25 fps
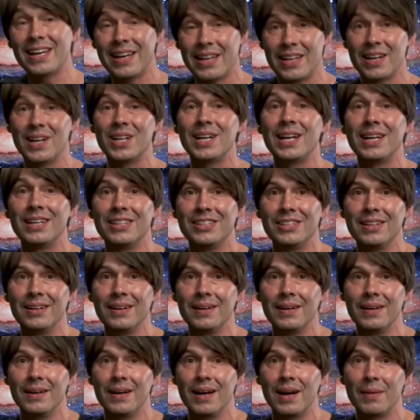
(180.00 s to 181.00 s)
at night
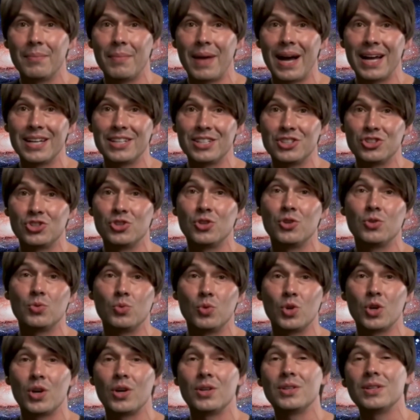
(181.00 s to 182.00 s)
are magnitude
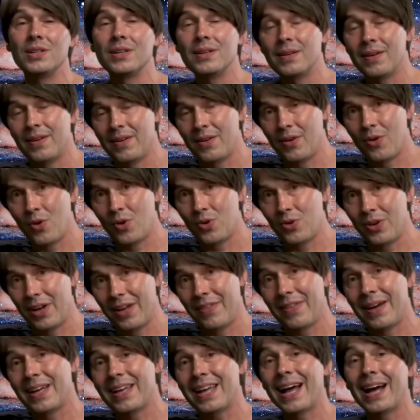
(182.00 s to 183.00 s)
1 or
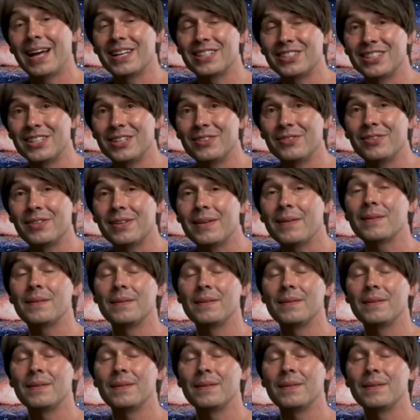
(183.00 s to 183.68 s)
even negative.